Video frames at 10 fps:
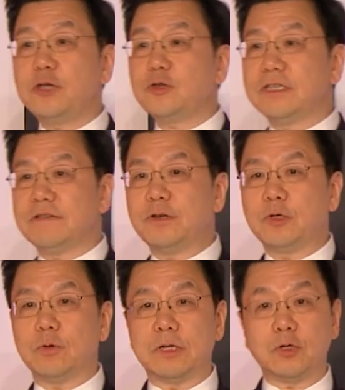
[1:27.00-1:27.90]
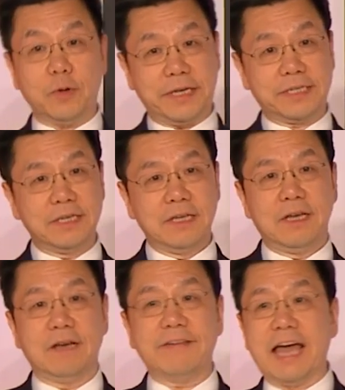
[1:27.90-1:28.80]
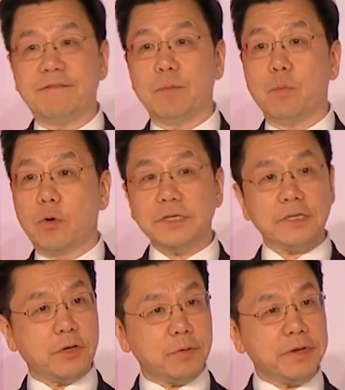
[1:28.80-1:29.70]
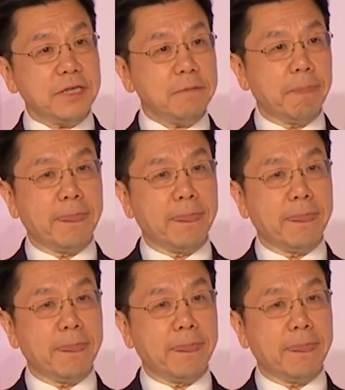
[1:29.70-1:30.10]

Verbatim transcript: each individual a choice of having more security